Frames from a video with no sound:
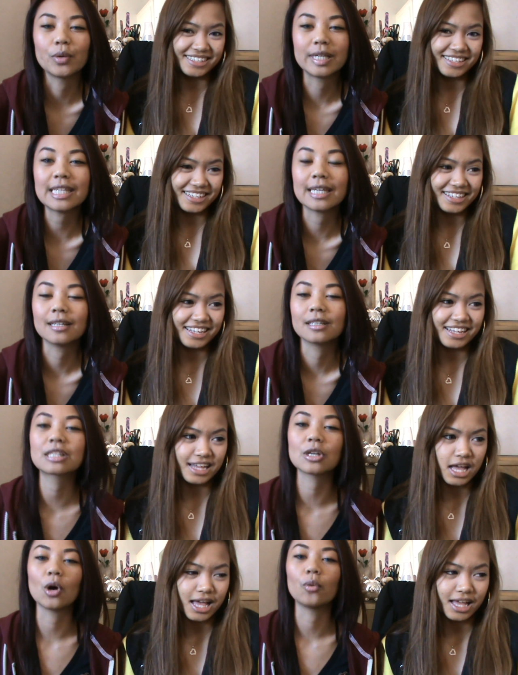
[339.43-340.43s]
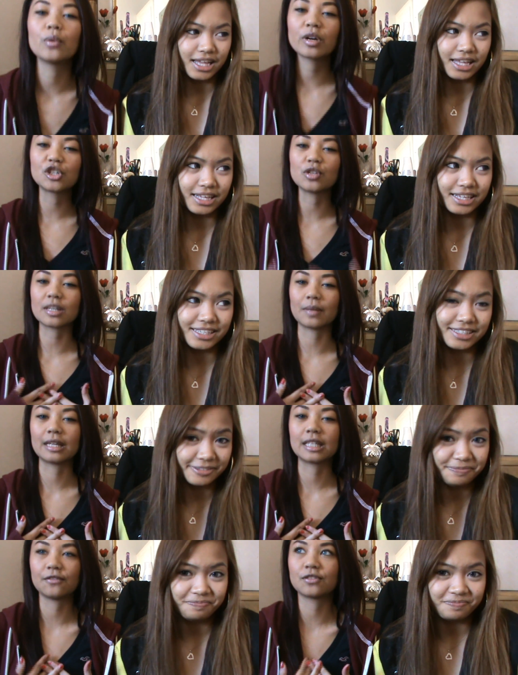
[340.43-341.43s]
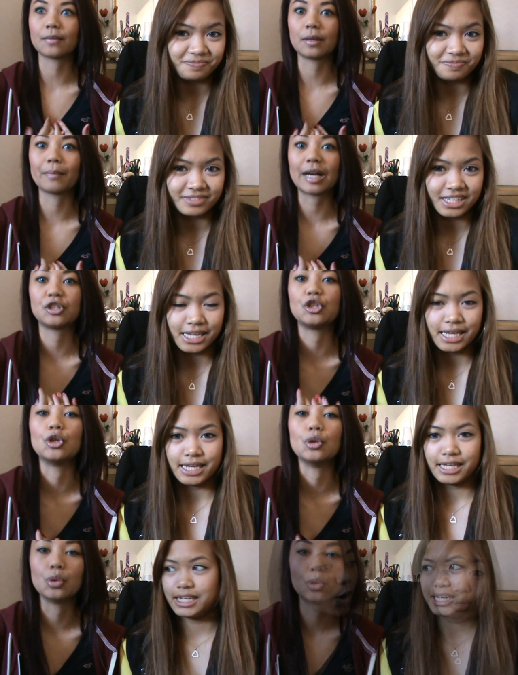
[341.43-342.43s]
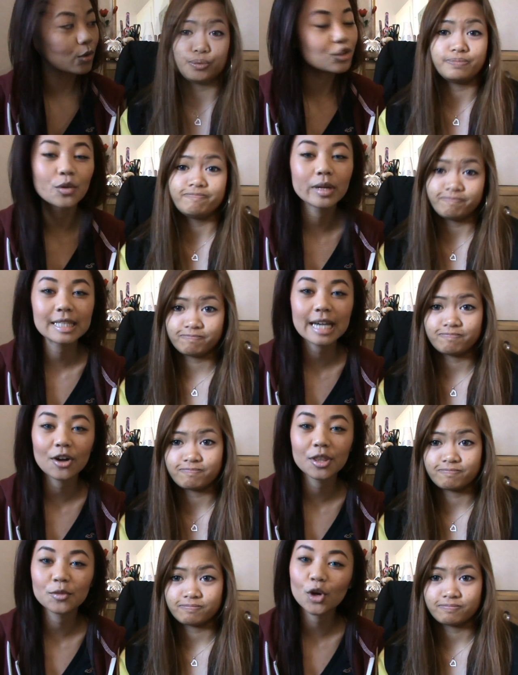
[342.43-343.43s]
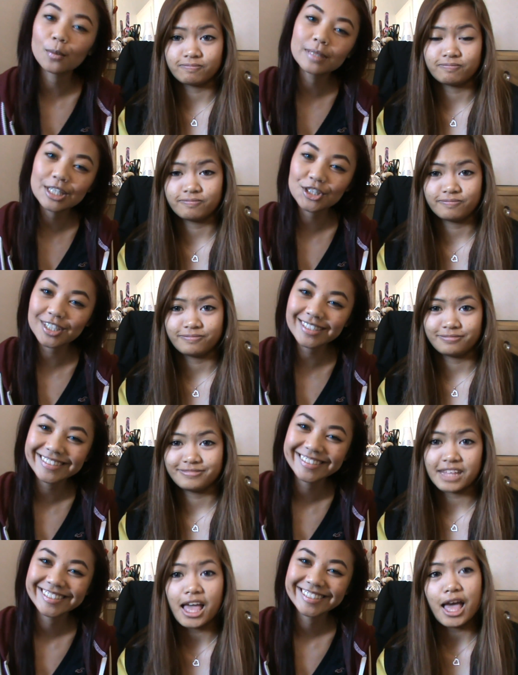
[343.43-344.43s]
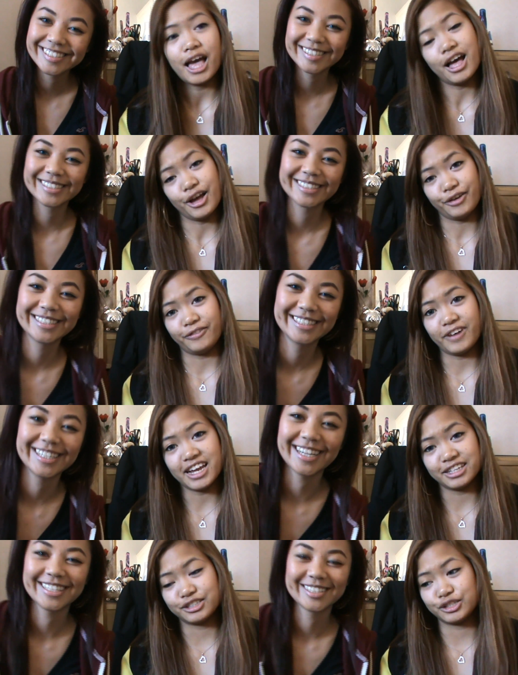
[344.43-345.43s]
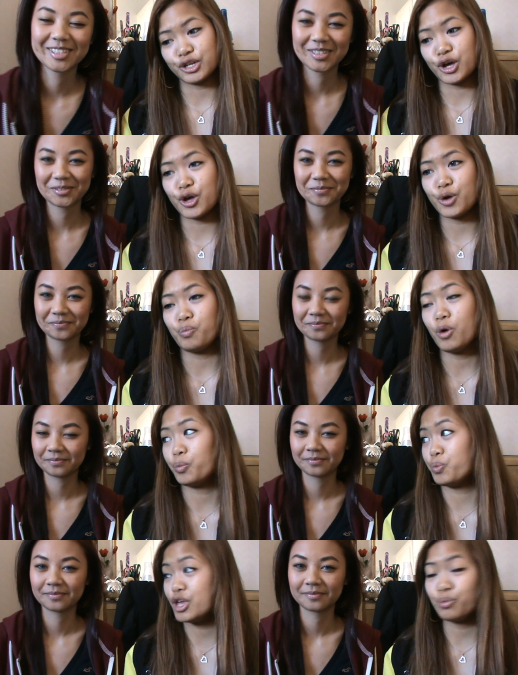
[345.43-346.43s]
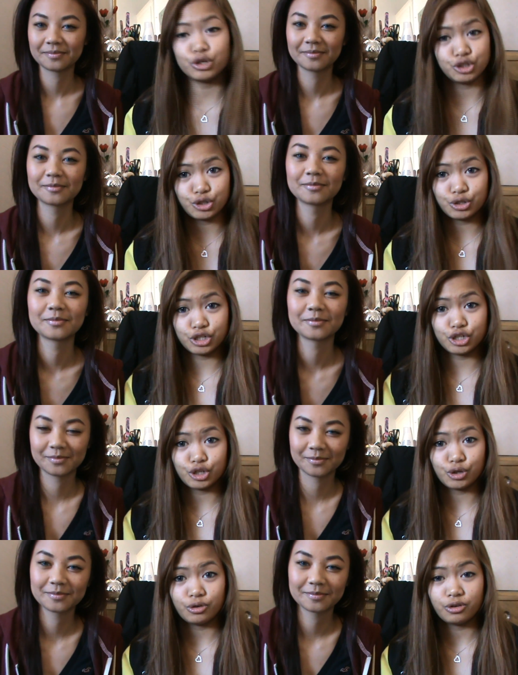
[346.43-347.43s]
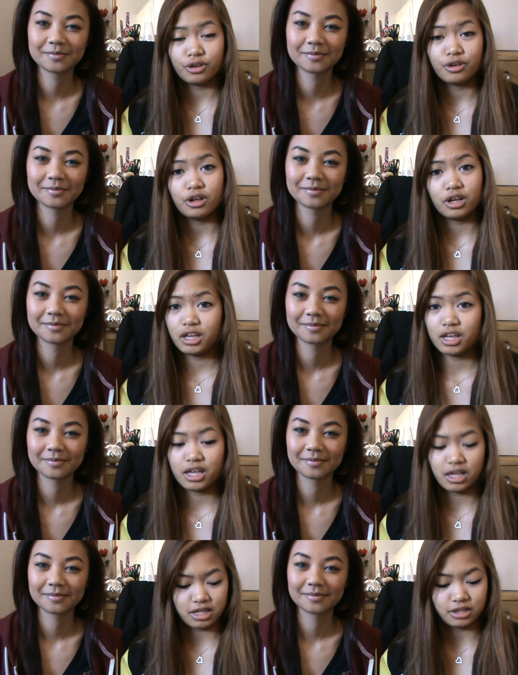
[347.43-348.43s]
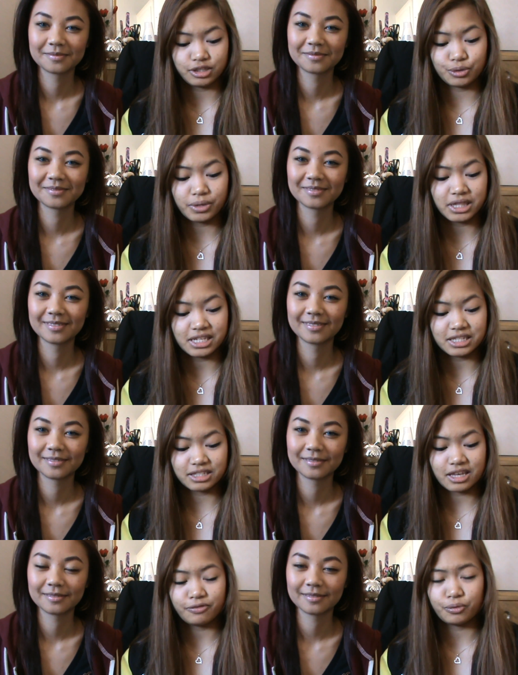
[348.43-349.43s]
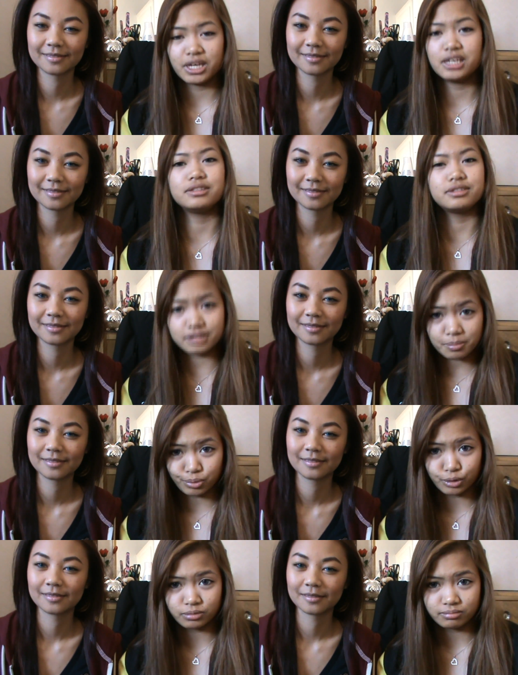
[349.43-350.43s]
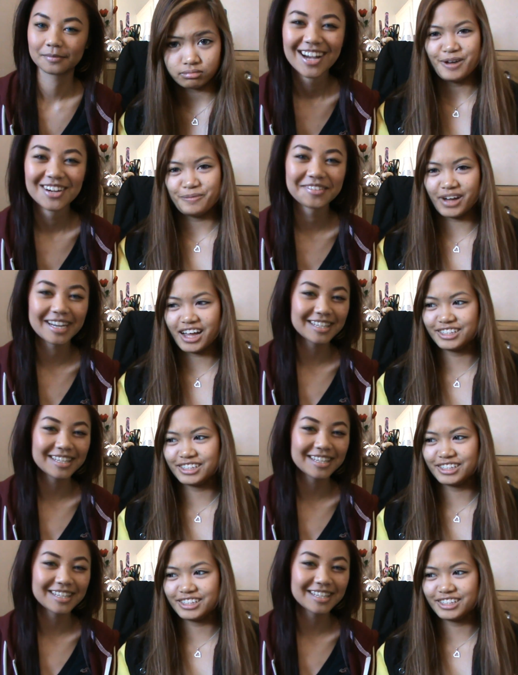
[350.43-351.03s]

Speaker 1: always here, so we want to do something, give something back to you. Well, do you want to tell them the competition?
Speaker 2: Right, so what we want you to do to win this giveaway is simple.
Speaker 1: One,